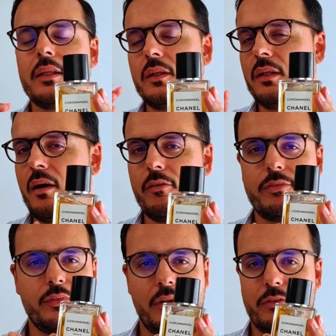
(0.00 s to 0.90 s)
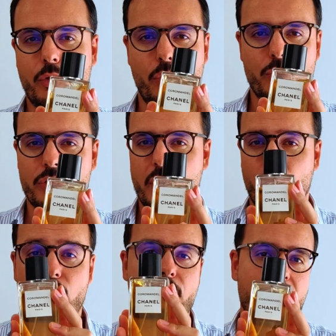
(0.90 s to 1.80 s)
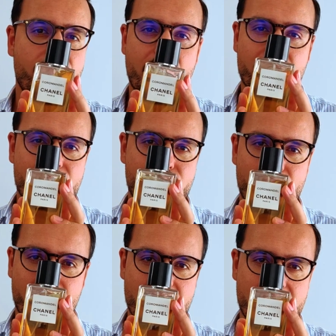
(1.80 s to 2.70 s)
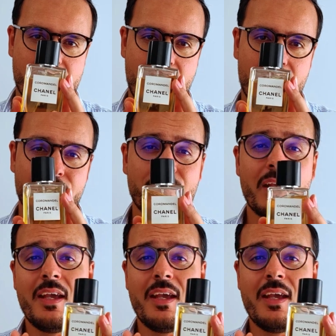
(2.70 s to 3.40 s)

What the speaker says: Love Coromandel, one of my favorites of this line.